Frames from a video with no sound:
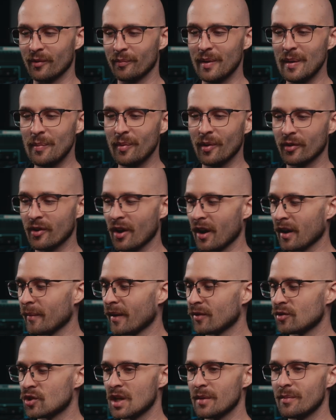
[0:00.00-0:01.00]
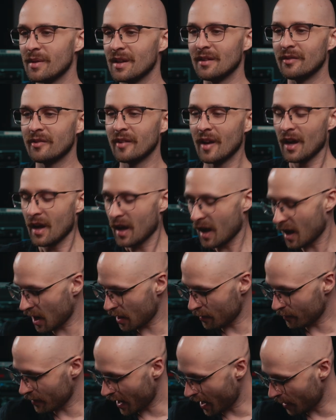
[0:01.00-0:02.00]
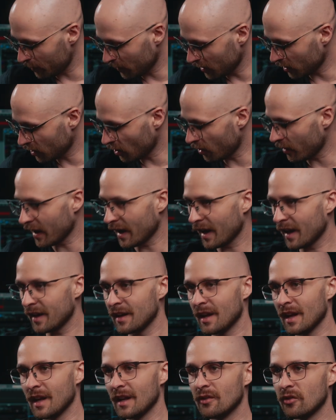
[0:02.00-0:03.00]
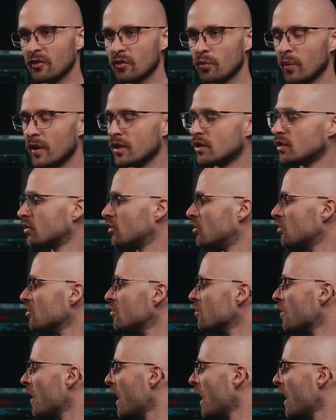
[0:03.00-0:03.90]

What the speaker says: people are talking about JBs. I'm gonna go ahead and switch to